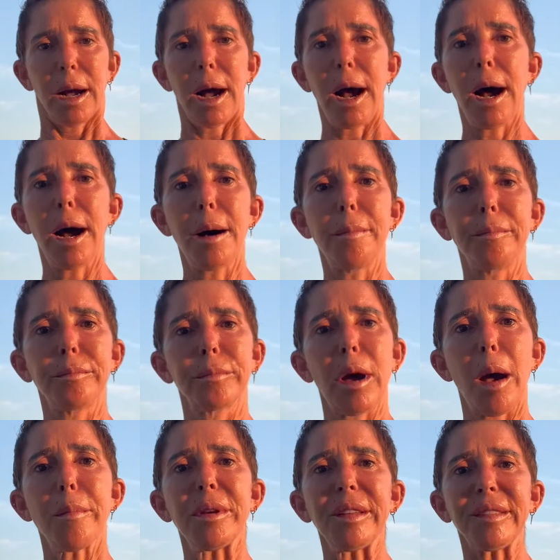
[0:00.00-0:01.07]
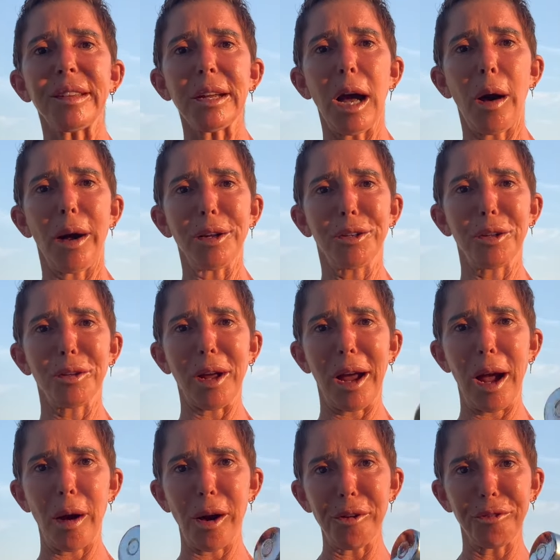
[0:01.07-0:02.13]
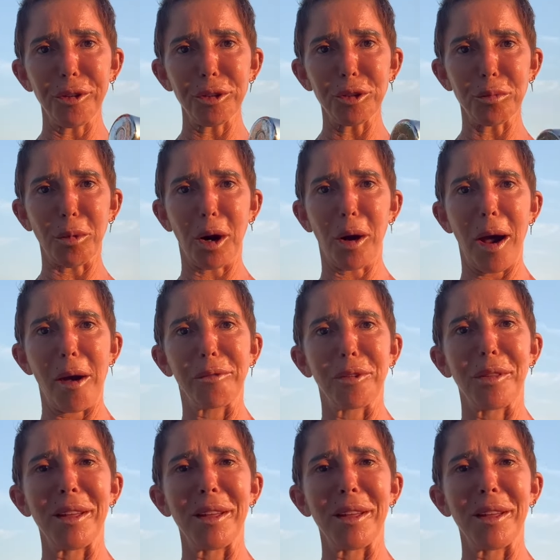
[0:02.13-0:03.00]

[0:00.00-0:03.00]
I'm gonna see how I feel tomorrow after